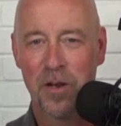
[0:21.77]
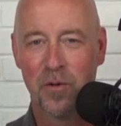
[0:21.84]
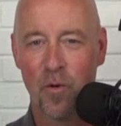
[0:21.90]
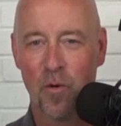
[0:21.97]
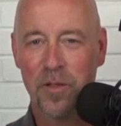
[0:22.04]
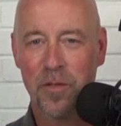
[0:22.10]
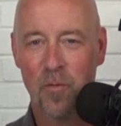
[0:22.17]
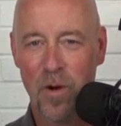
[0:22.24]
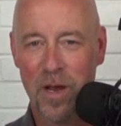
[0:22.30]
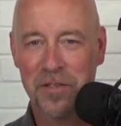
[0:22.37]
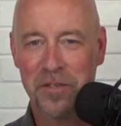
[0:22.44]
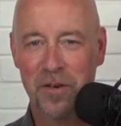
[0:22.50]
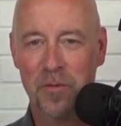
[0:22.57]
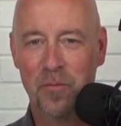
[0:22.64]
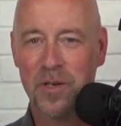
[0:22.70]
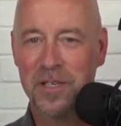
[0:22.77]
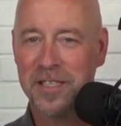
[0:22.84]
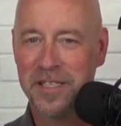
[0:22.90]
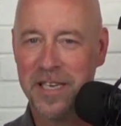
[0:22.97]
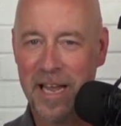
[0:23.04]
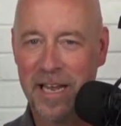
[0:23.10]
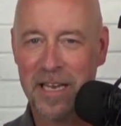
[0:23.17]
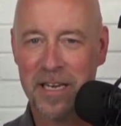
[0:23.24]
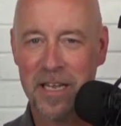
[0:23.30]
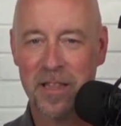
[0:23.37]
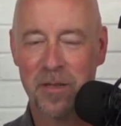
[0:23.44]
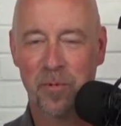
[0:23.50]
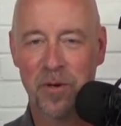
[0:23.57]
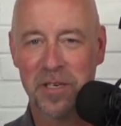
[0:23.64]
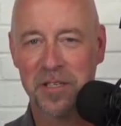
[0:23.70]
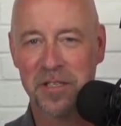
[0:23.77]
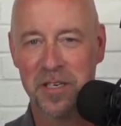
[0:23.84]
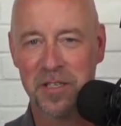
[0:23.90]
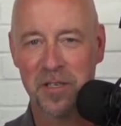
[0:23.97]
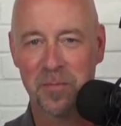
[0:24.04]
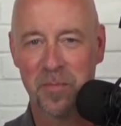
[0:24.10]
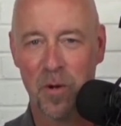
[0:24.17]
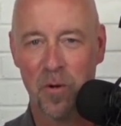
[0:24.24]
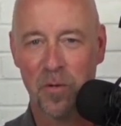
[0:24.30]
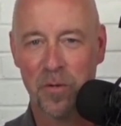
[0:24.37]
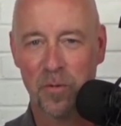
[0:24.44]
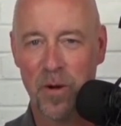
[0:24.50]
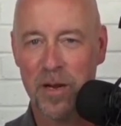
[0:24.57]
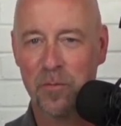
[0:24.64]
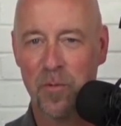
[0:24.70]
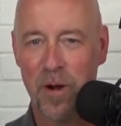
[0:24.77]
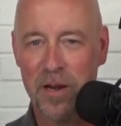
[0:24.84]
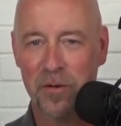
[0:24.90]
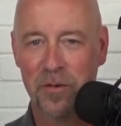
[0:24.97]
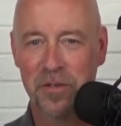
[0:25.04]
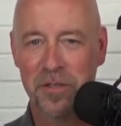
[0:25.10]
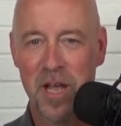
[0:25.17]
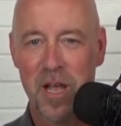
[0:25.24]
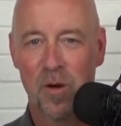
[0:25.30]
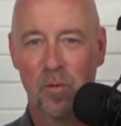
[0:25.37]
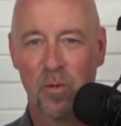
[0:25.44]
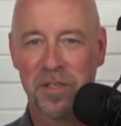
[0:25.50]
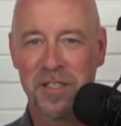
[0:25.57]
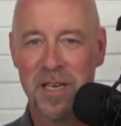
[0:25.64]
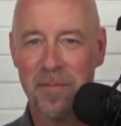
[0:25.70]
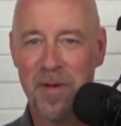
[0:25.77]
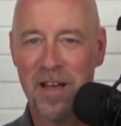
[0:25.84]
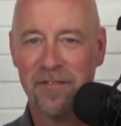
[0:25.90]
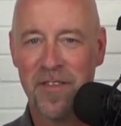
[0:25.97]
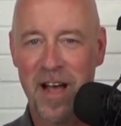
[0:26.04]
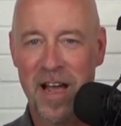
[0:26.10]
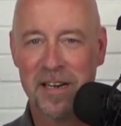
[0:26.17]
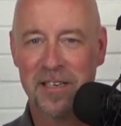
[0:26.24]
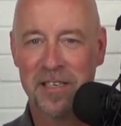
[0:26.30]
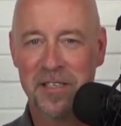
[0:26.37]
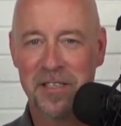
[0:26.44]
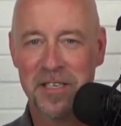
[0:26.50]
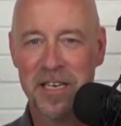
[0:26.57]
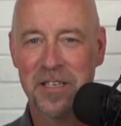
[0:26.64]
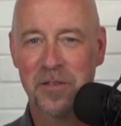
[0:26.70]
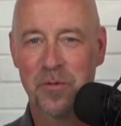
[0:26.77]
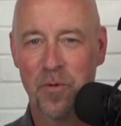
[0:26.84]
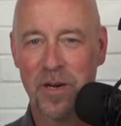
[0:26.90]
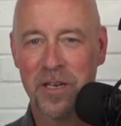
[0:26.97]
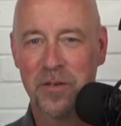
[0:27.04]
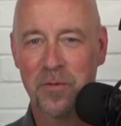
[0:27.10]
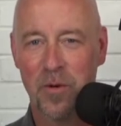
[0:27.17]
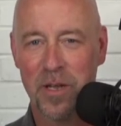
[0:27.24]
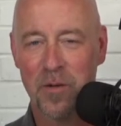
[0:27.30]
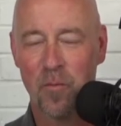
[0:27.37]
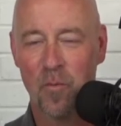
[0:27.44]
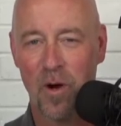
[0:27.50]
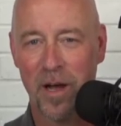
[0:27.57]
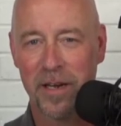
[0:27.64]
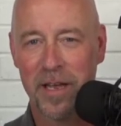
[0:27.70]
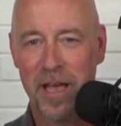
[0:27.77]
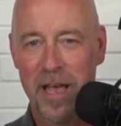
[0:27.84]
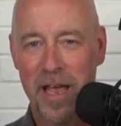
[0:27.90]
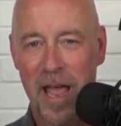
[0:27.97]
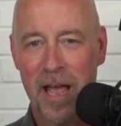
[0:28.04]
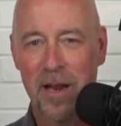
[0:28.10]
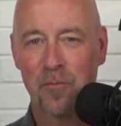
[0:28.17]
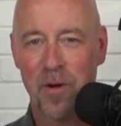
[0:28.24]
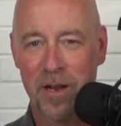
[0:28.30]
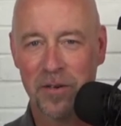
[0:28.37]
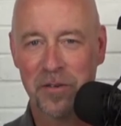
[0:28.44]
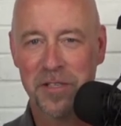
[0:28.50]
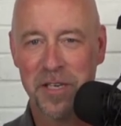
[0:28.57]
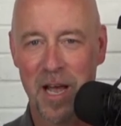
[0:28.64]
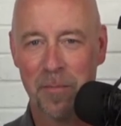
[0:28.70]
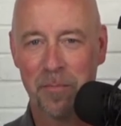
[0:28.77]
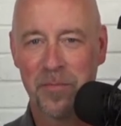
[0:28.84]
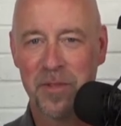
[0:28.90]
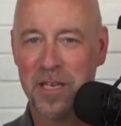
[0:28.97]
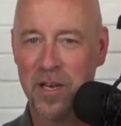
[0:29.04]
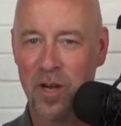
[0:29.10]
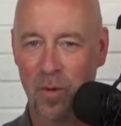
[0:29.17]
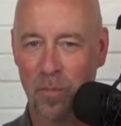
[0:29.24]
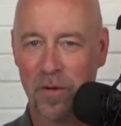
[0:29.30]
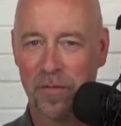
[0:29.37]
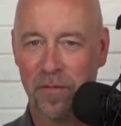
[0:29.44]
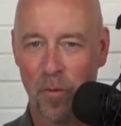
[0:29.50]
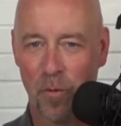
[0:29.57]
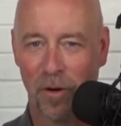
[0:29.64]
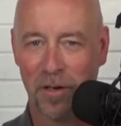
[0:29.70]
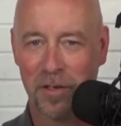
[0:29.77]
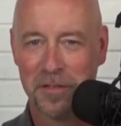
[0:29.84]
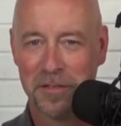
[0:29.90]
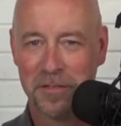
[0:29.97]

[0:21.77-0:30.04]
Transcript: Northwestern was second in the preseason poll. The Red Raiders were semifinalists in 2021 and runners up the year before.